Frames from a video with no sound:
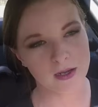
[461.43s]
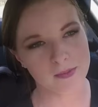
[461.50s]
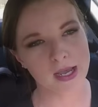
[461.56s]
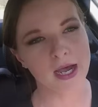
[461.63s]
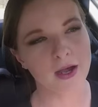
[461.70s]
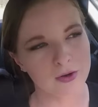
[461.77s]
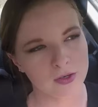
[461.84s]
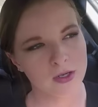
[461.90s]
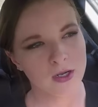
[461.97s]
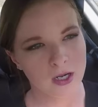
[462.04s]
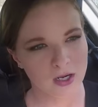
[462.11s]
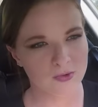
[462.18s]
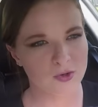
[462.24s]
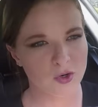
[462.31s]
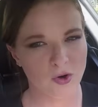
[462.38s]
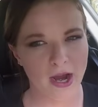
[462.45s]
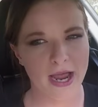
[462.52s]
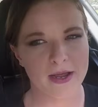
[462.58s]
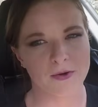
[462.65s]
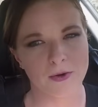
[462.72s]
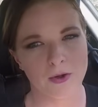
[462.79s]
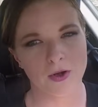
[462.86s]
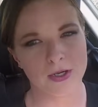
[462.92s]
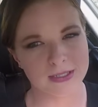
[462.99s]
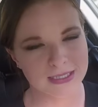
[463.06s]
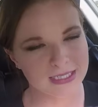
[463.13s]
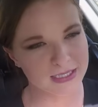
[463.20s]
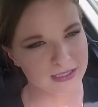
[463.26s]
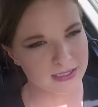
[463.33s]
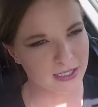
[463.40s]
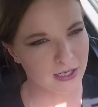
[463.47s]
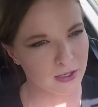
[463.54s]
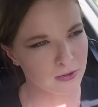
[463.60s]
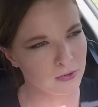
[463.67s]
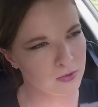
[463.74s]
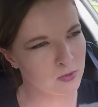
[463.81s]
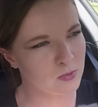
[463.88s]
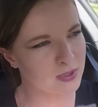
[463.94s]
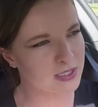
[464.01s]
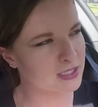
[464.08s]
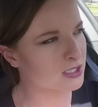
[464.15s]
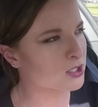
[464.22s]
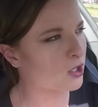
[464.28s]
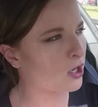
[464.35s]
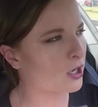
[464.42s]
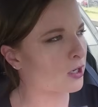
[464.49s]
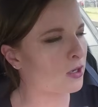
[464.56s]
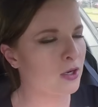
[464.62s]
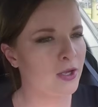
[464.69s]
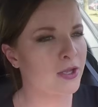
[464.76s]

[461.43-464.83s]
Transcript: amount of crackle on decel with this car,